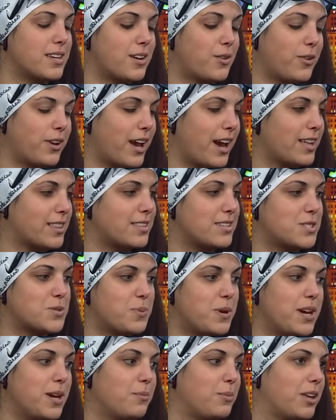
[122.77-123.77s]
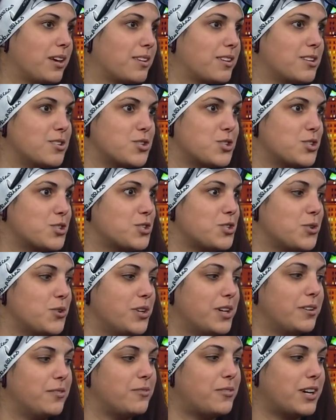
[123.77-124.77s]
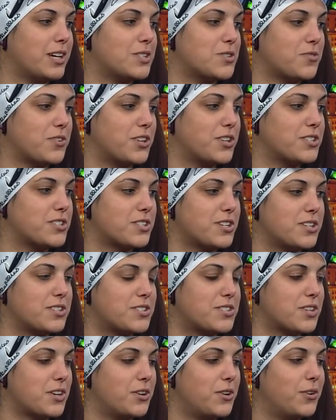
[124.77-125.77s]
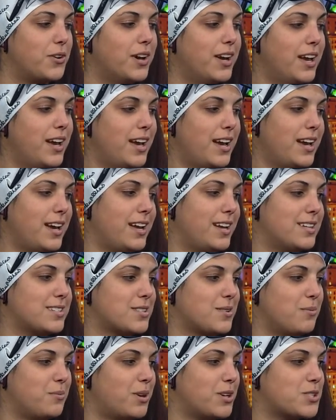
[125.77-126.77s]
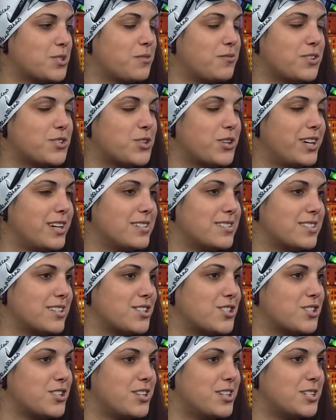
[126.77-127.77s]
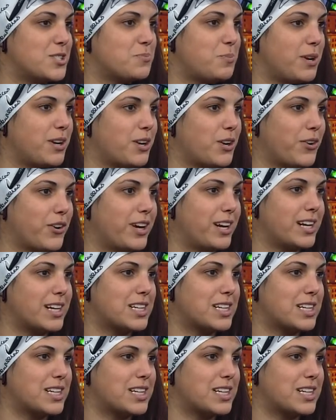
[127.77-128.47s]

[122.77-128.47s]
like, we got this, babe, like, let's just do it, and vice versa. So it isn't much of a transition. It's been a great